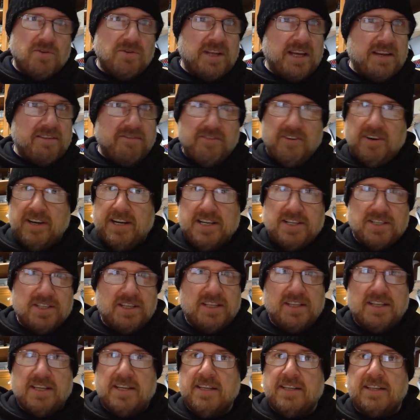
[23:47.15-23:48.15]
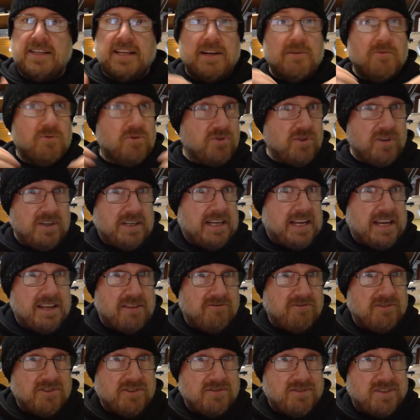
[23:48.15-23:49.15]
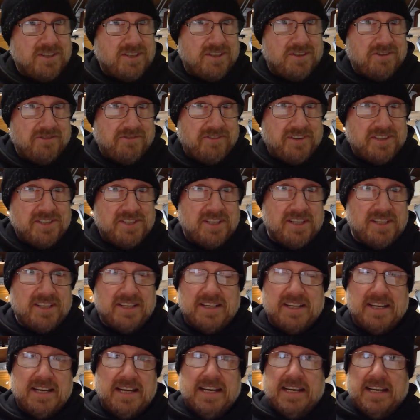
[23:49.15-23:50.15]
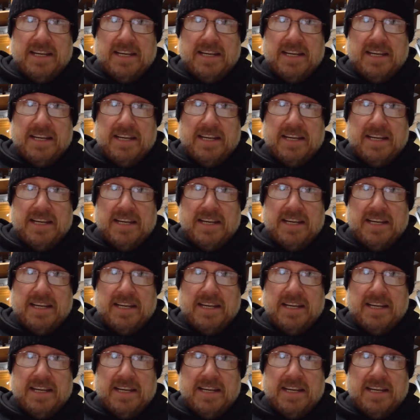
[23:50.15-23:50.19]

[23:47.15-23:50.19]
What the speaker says: They fight each other. They try and get the resources of each other.